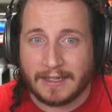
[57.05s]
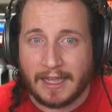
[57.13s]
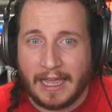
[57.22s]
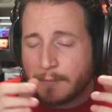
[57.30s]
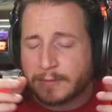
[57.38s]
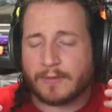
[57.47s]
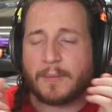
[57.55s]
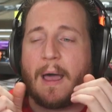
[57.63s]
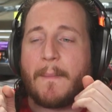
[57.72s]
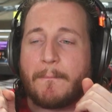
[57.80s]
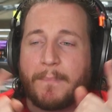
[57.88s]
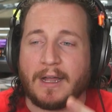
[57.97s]
This comes from
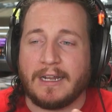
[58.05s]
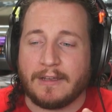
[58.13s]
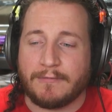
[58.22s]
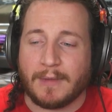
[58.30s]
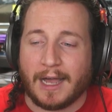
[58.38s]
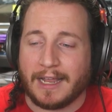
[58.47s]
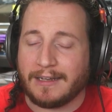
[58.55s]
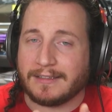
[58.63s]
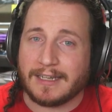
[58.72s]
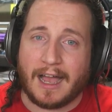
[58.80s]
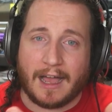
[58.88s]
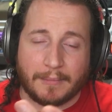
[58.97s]
a buddy of mine,
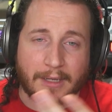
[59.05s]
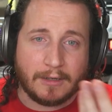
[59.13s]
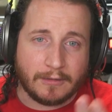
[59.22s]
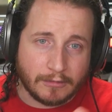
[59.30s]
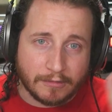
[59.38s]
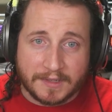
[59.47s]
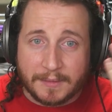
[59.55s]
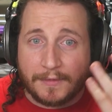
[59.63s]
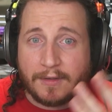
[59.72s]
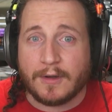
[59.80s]
Dom, or if some of you